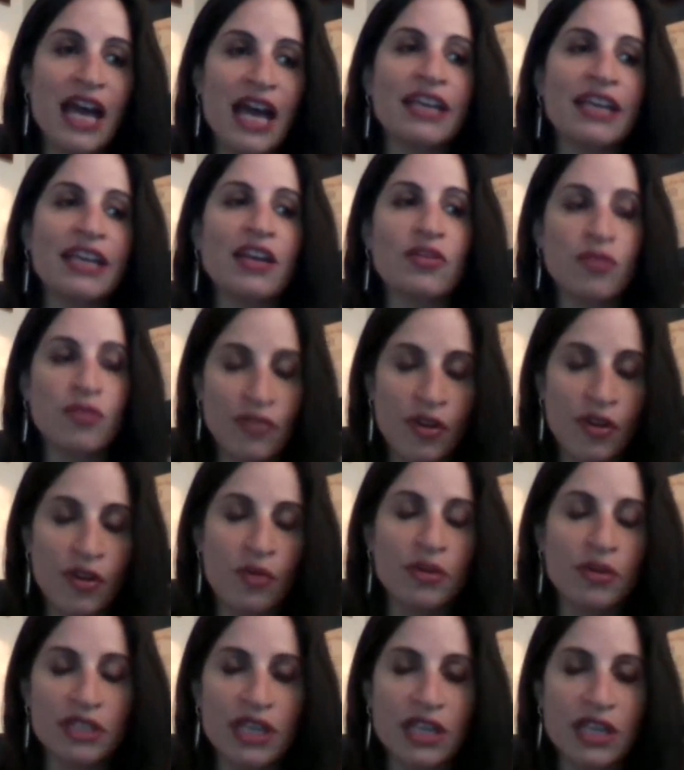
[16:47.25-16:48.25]
I can review
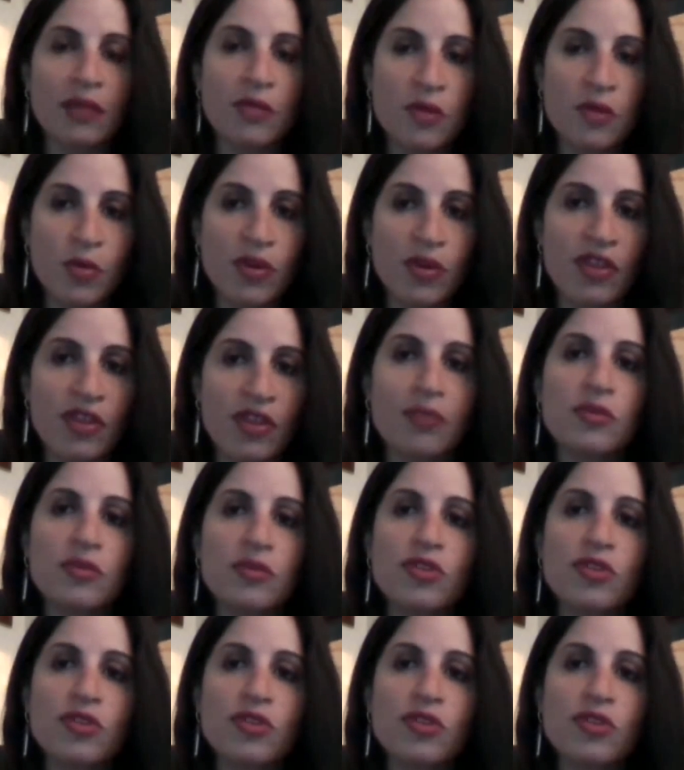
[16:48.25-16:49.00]
an assignment with them.